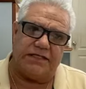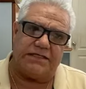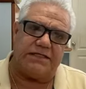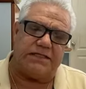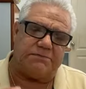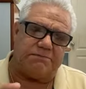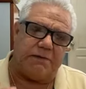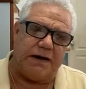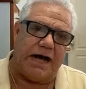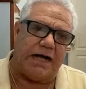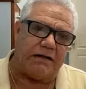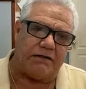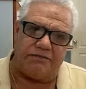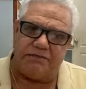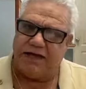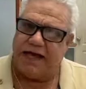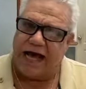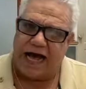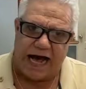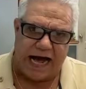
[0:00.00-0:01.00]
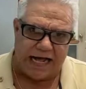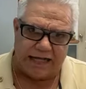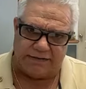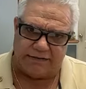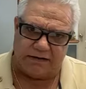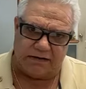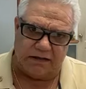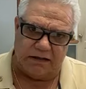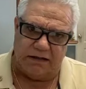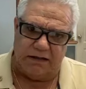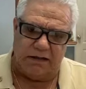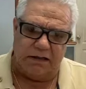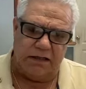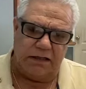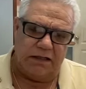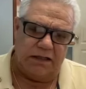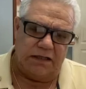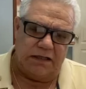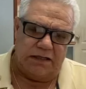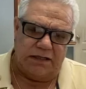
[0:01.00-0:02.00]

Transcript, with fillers: This is part of the article